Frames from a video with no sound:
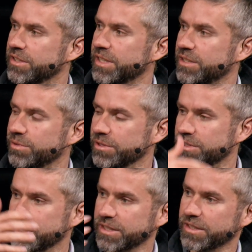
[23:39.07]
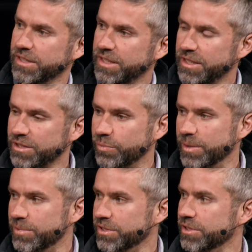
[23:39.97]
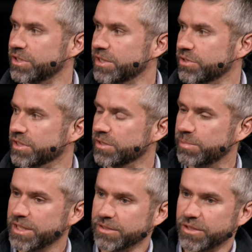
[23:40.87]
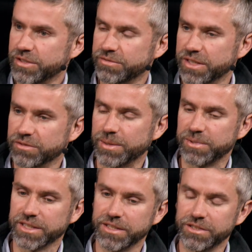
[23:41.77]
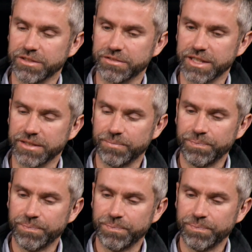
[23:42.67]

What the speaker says: And that's what you're seeing in the web search engines. But there's lots of other applications for that.